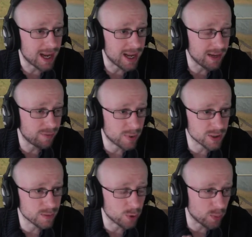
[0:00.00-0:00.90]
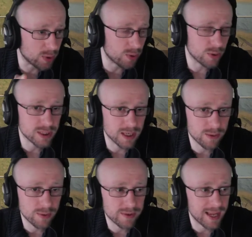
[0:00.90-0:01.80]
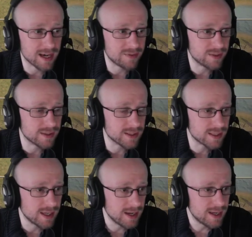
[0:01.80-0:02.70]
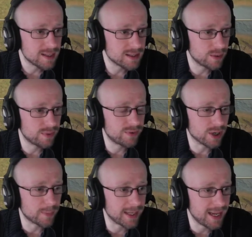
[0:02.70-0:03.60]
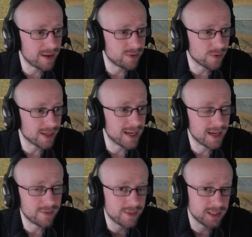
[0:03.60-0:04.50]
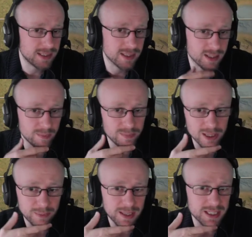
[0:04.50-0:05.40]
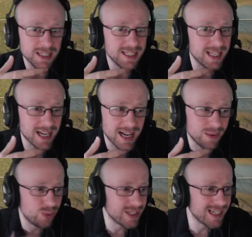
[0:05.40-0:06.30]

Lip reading: if possible, but also the elephants. So we've got to be careful there if this is a combination. I would